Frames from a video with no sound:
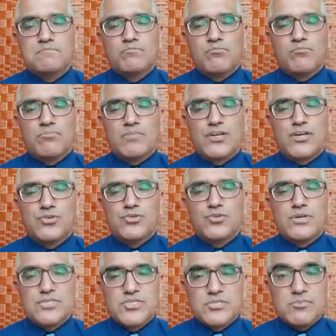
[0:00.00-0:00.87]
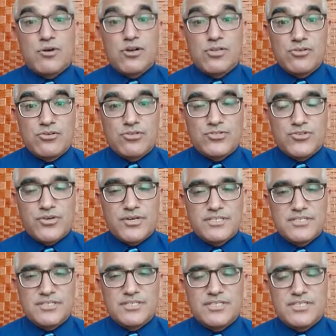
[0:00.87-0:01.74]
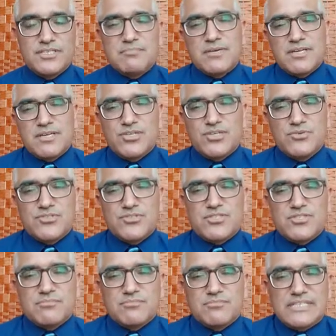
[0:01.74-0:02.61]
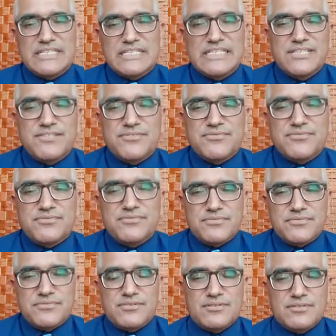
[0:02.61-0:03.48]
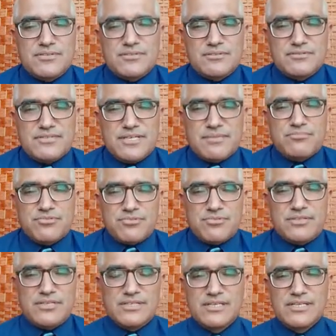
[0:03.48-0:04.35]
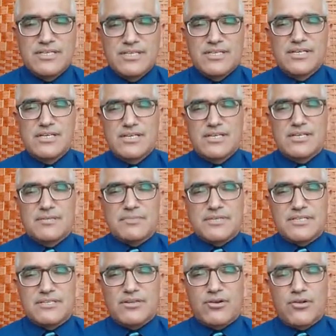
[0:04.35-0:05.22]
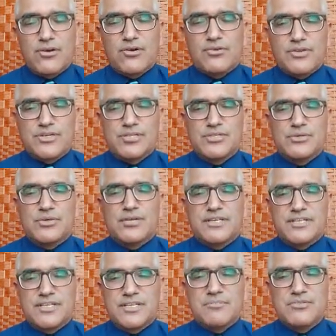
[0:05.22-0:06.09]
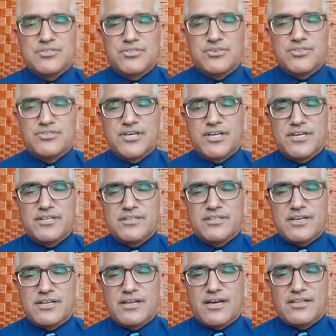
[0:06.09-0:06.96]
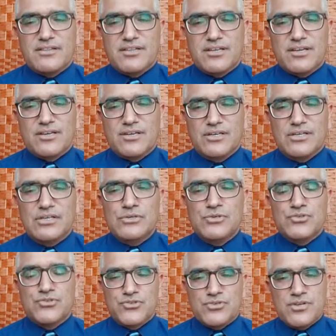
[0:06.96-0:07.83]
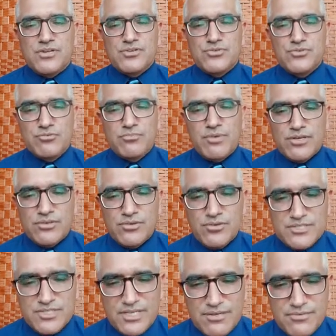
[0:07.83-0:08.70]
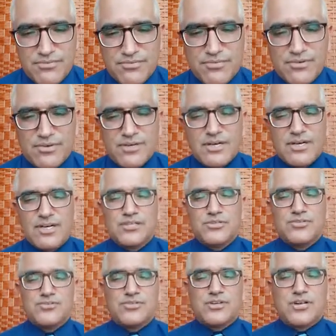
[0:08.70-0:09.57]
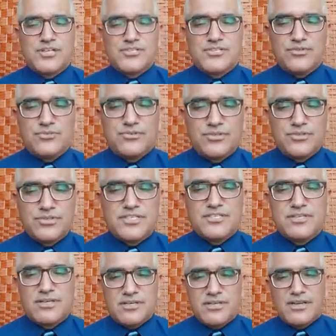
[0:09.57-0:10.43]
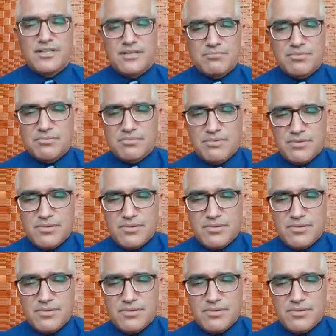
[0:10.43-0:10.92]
You can spoil your joint. It may give you some relief temporarily, but in the long run you can damage your joint, and I think you should not do by yourself, and you should also discourage other people.